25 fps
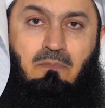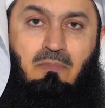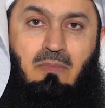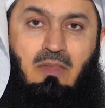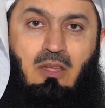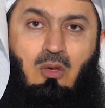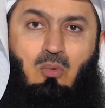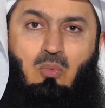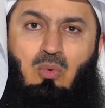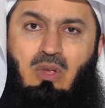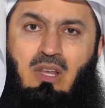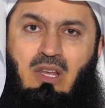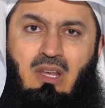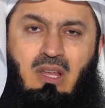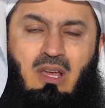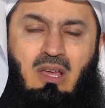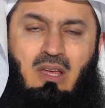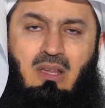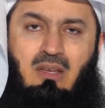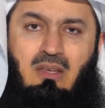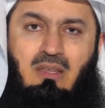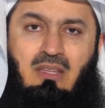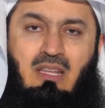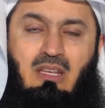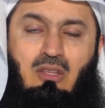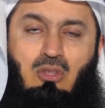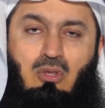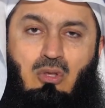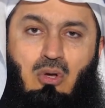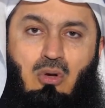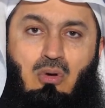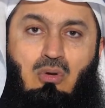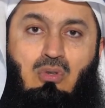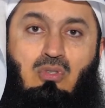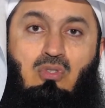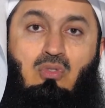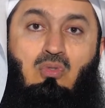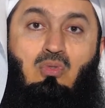we learn that
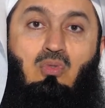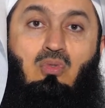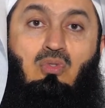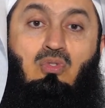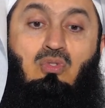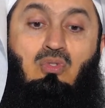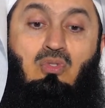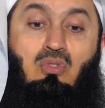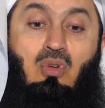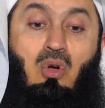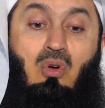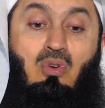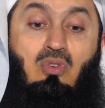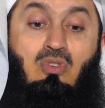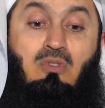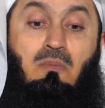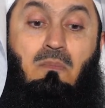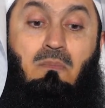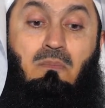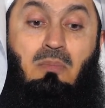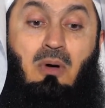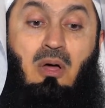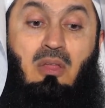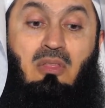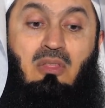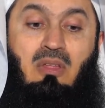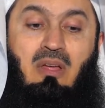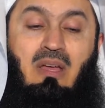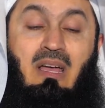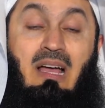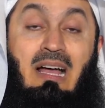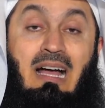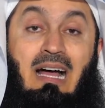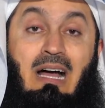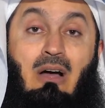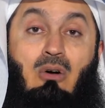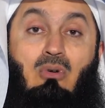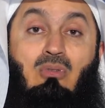those who don't bother
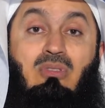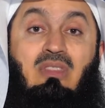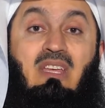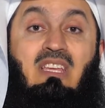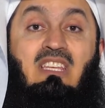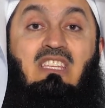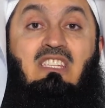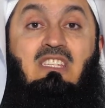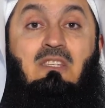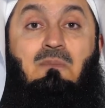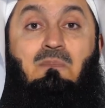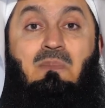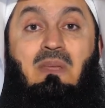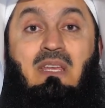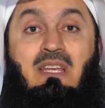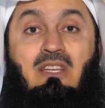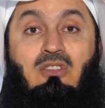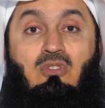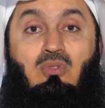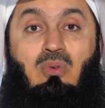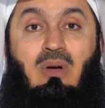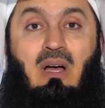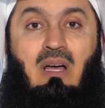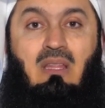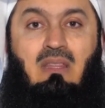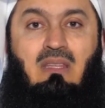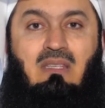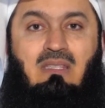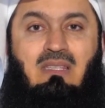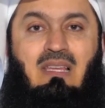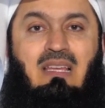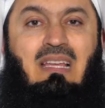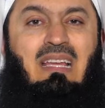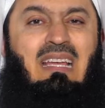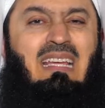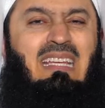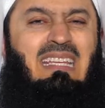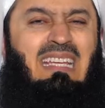how they speak to others
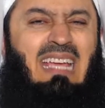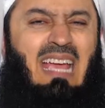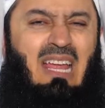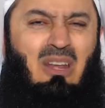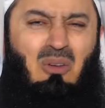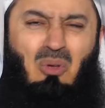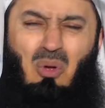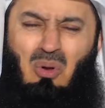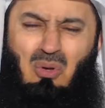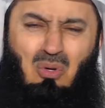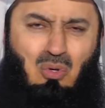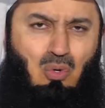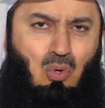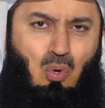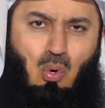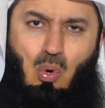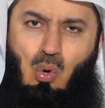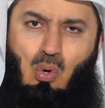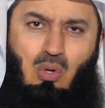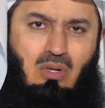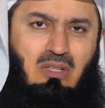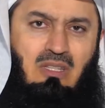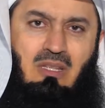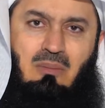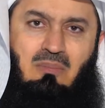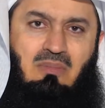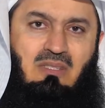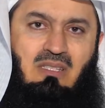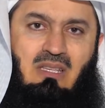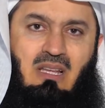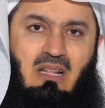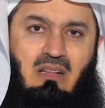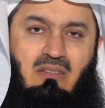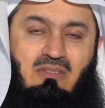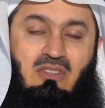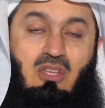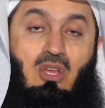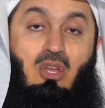cannot call
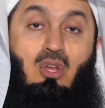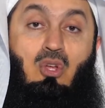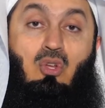themselves